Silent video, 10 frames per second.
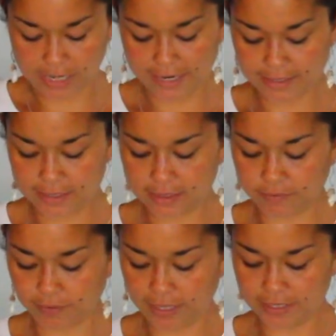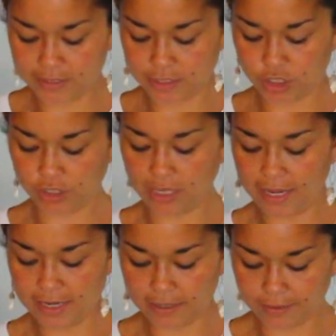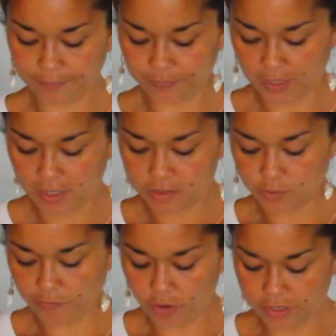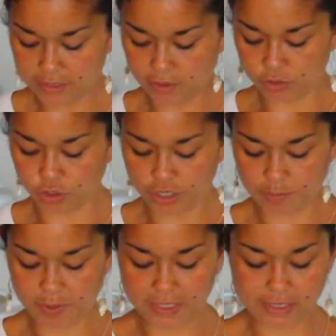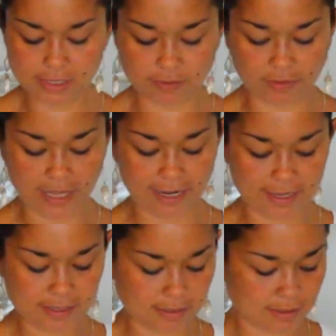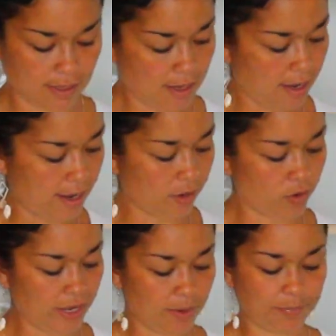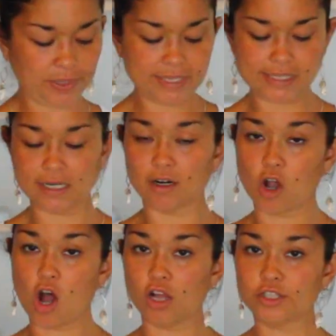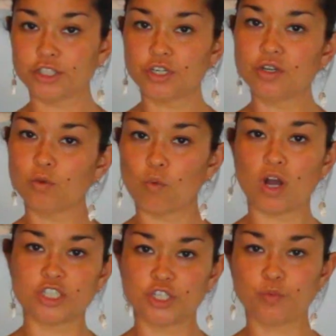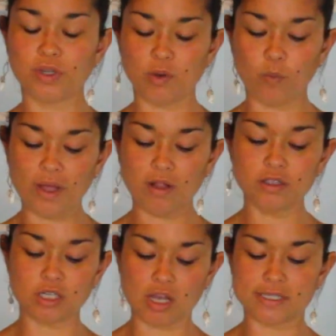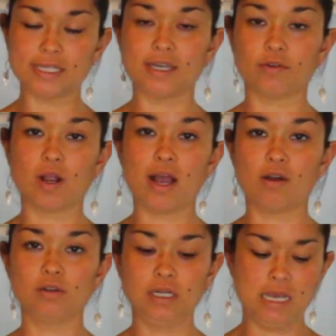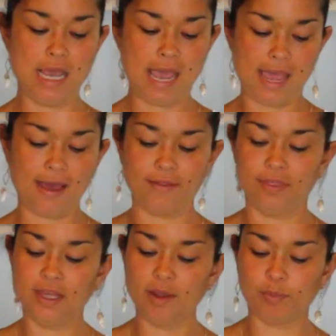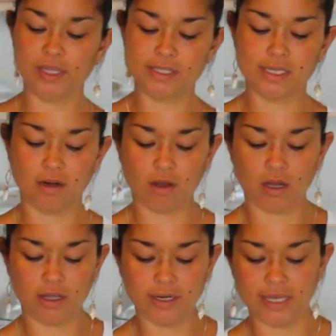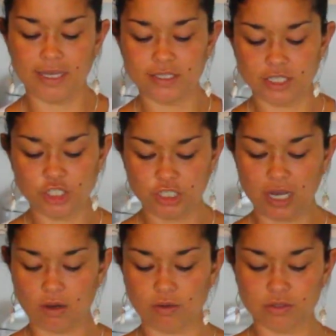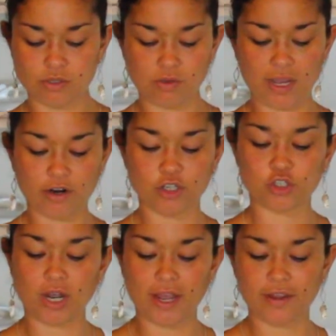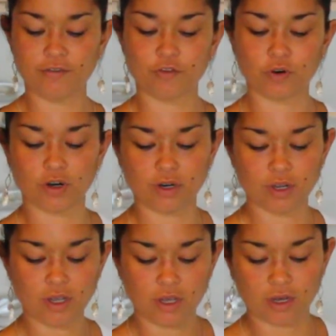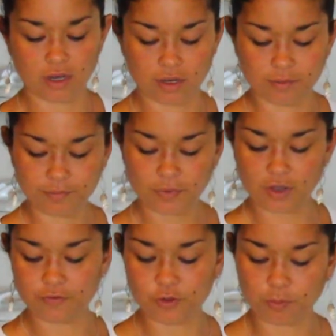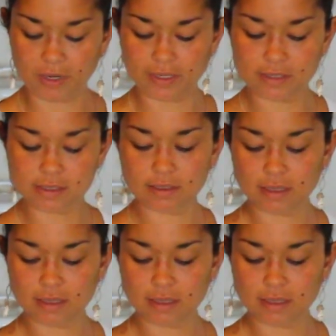sizes of lettuce that you'd like. So we have all these little dirty pieces of lettuce. I go ahead and place it in a colander, wash it really well, tossing it around, and then I place it on a dish towel to air dry for a few minutes.